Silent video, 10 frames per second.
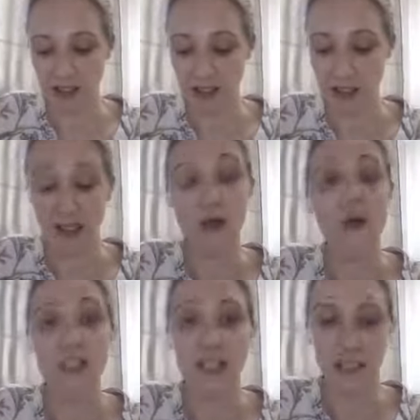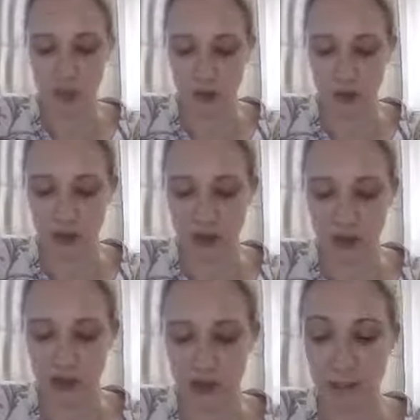psychologist
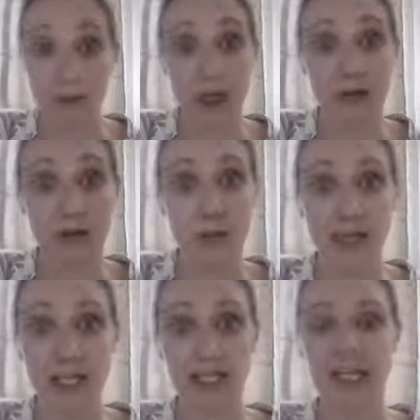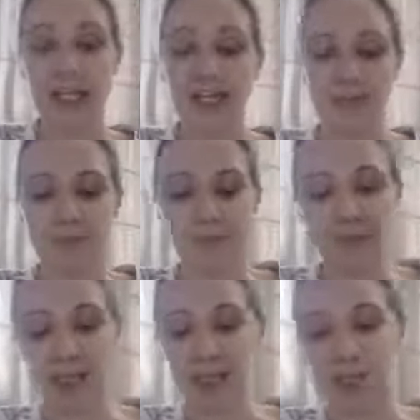called Mary Main.
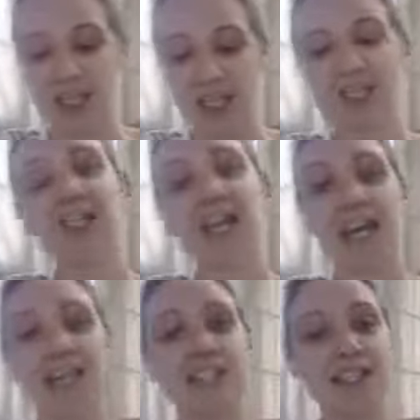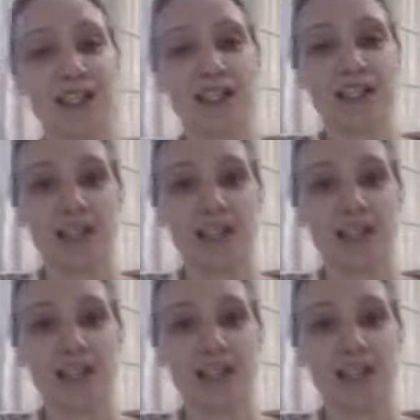And it was an indicator,